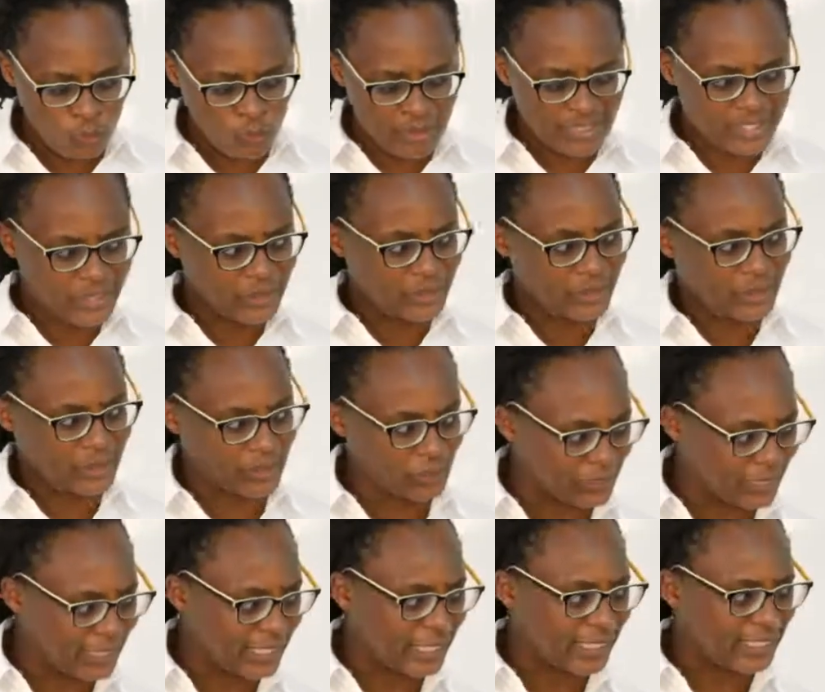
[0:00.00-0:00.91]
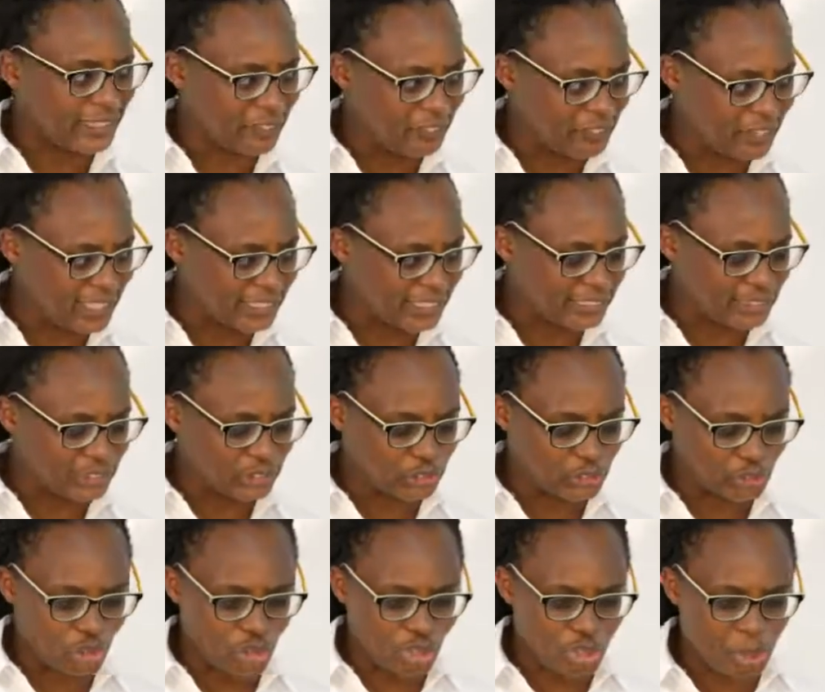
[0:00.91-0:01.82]
whether you are going to get the fancy
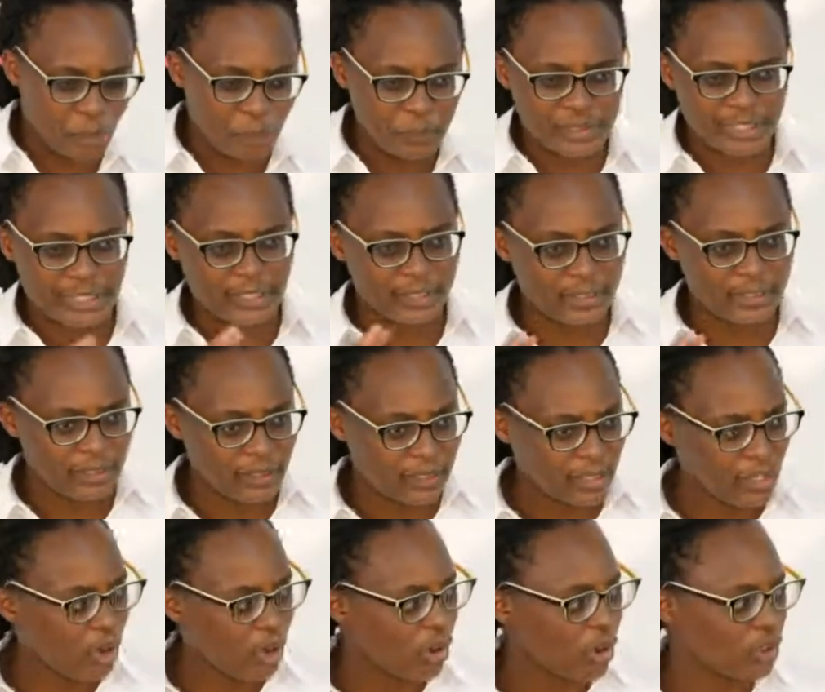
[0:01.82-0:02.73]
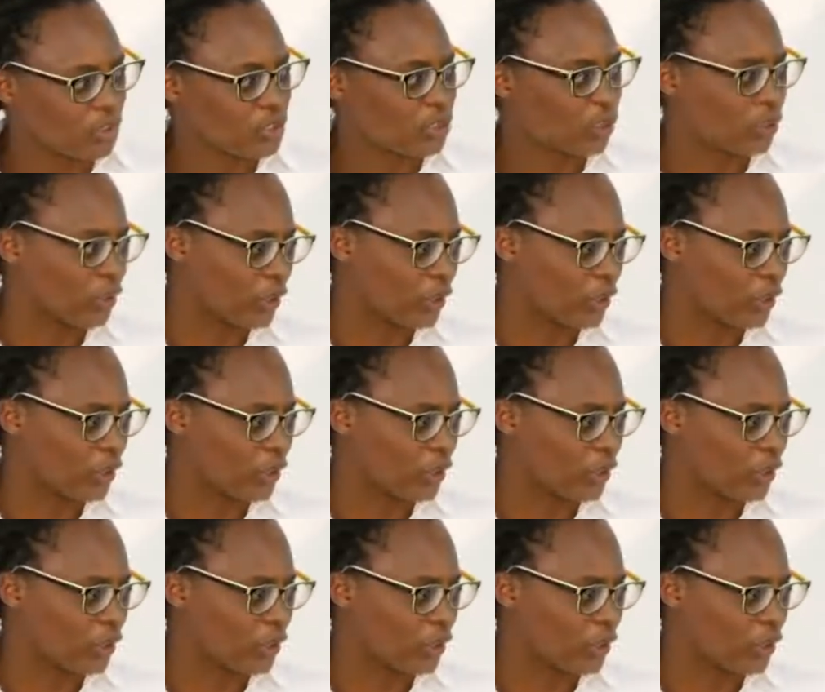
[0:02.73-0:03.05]
jobs and not,